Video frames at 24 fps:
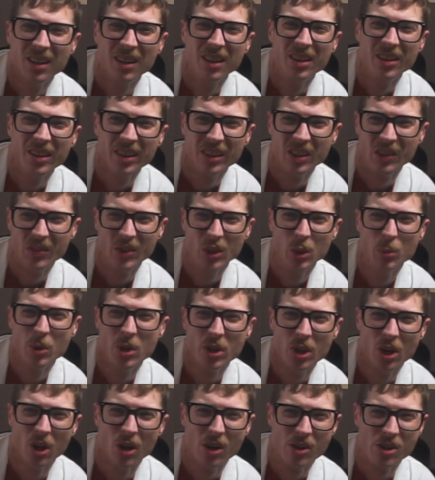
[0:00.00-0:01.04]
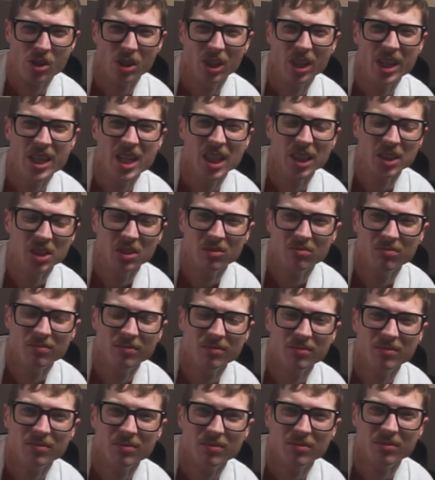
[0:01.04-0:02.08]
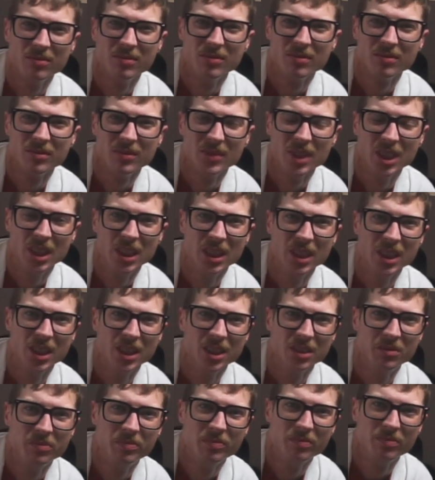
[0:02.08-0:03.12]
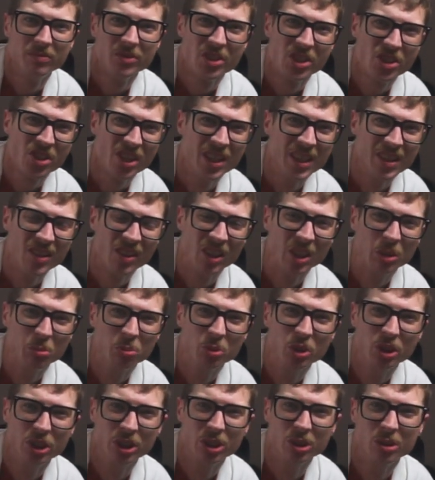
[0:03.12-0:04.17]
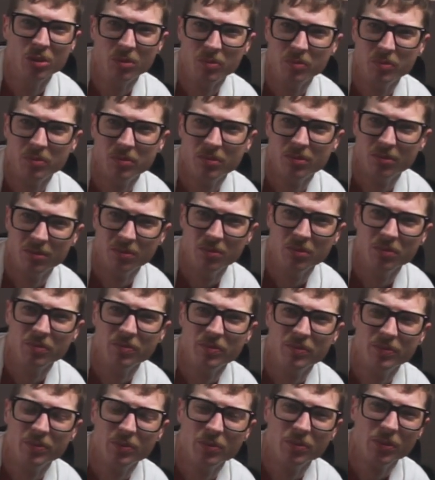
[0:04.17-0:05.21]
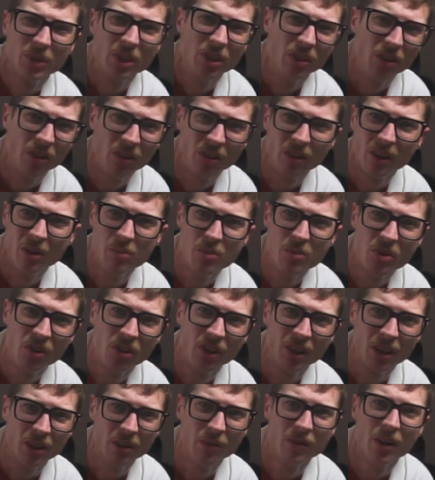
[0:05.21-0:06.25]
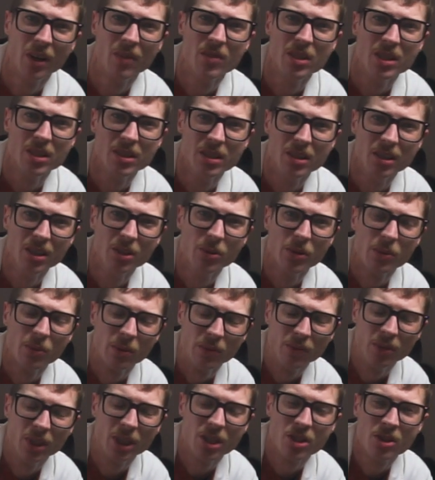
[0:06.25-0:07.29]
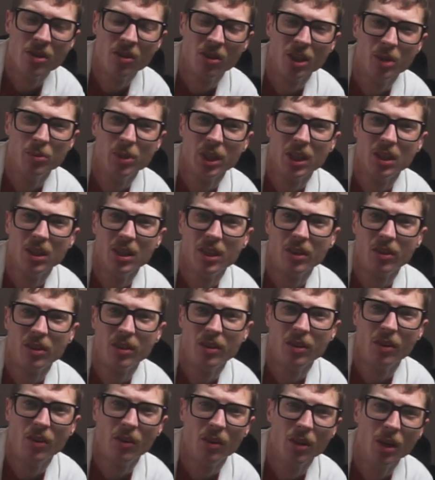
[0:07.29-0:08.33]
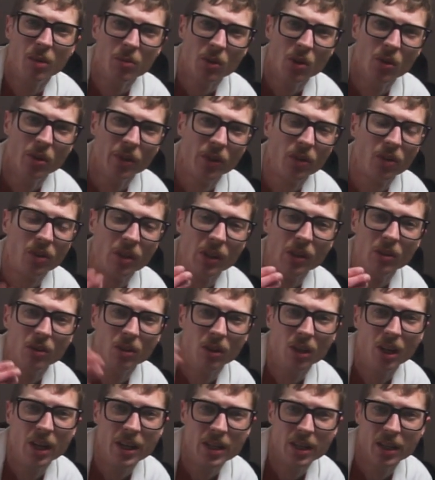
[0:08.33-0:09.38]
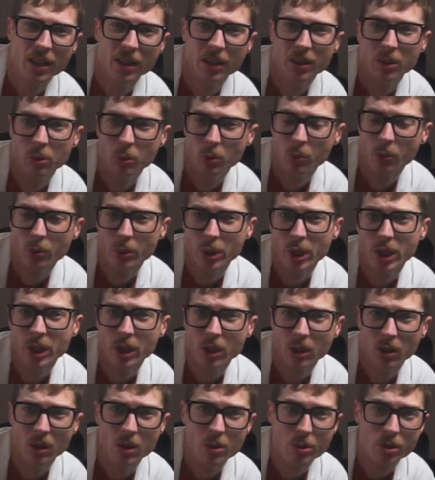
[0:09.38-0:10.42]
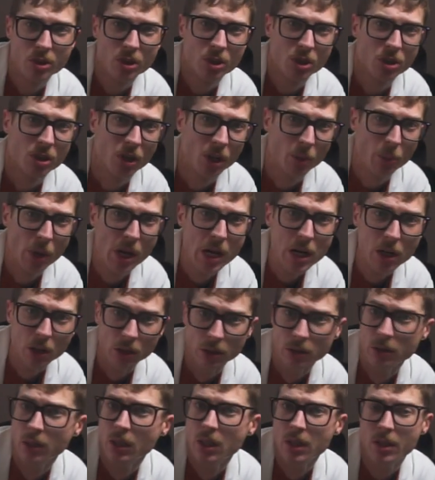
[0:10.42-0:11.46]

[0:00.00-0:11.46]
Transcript: How do you guys feel about the harsh lighting? I'm just trying something new because I'm sick of having to deal with reflections on my glasses, so I'm going single light at a really close, sharp angle.